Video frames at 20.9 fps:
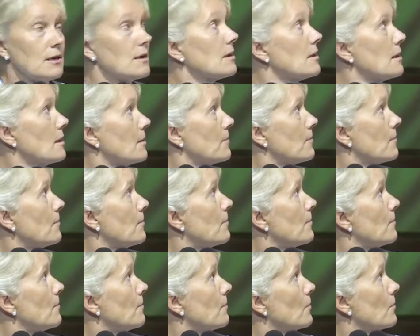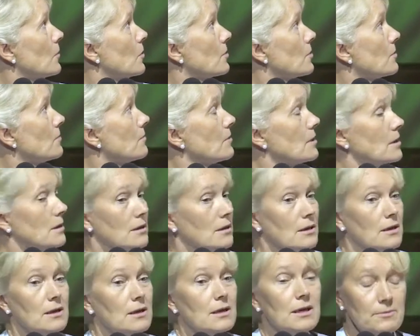
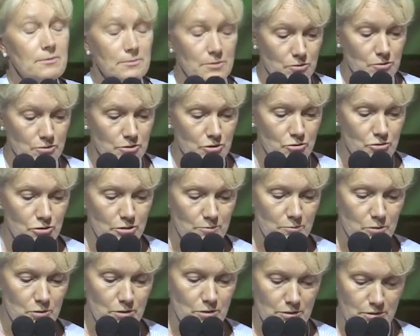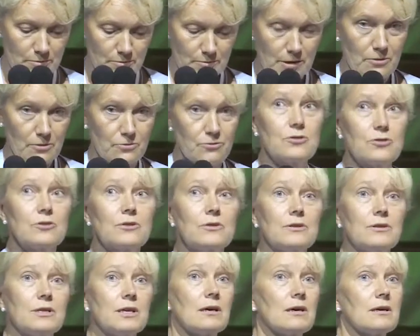I'm going to talk more about
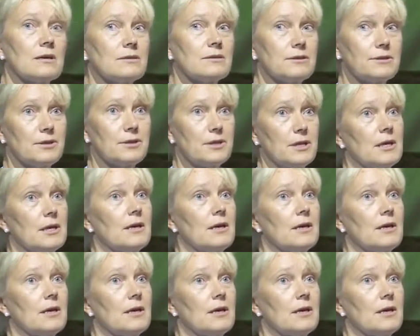the other